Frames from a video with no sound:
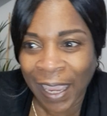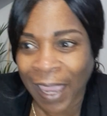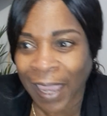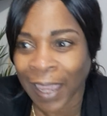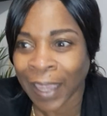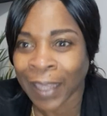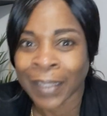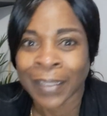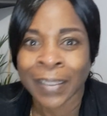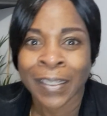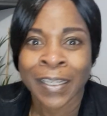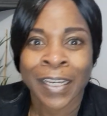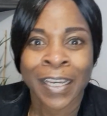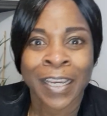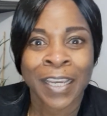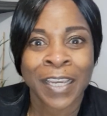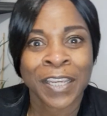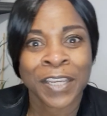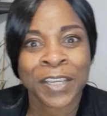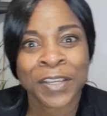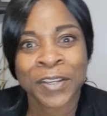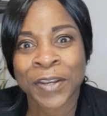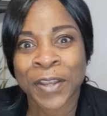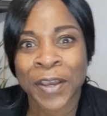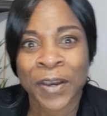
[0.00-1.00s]
And,
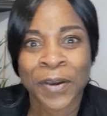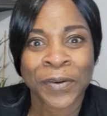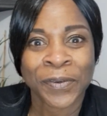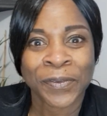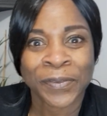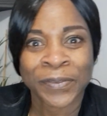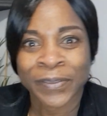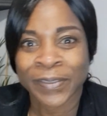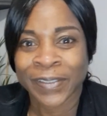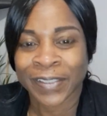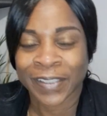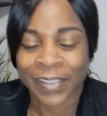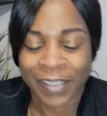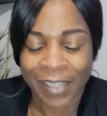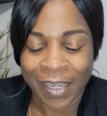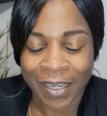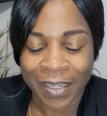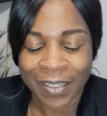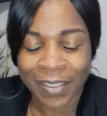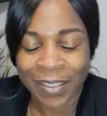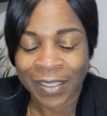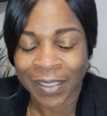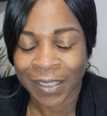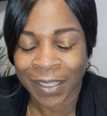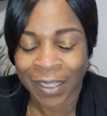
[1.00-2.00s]
you know,
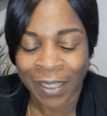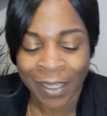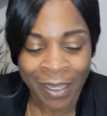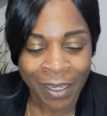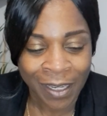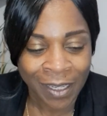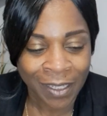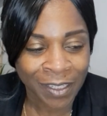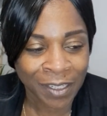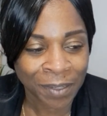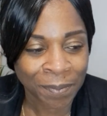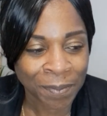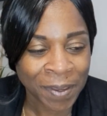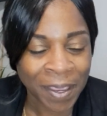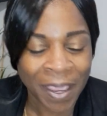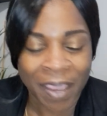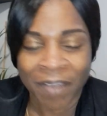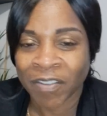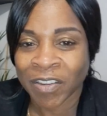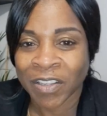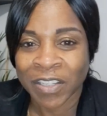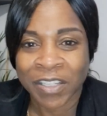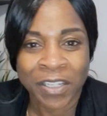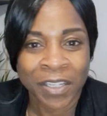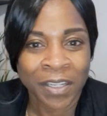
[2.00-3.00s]
just to be
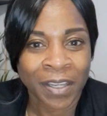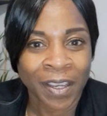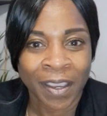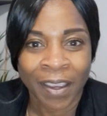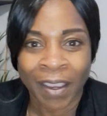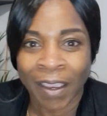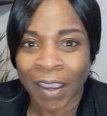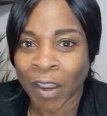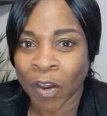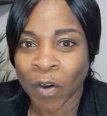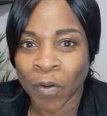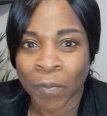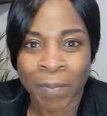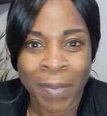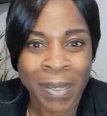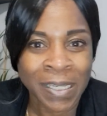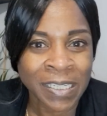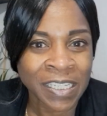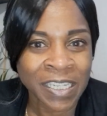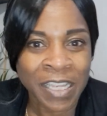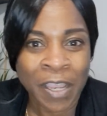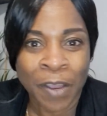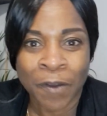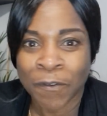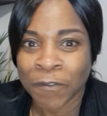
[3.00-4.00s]
able to help
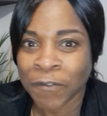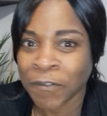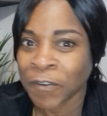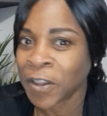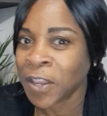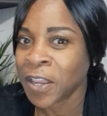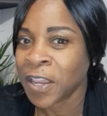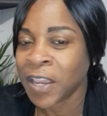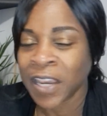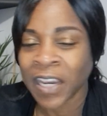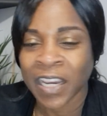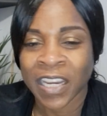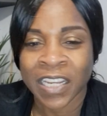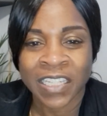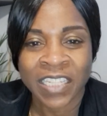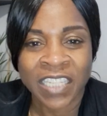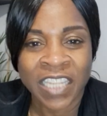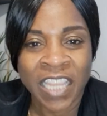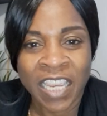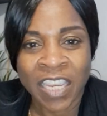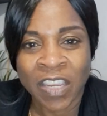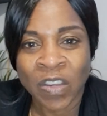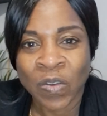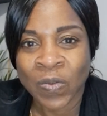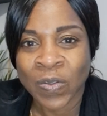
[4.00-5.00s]
myself
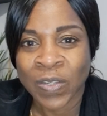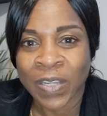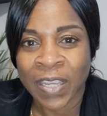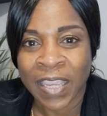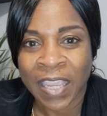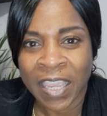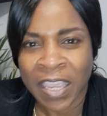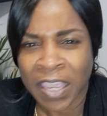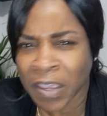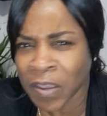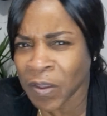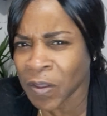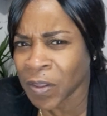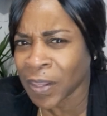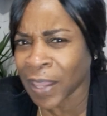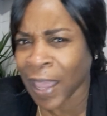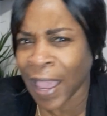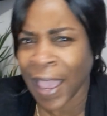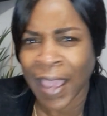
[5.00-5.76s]
continue to heal.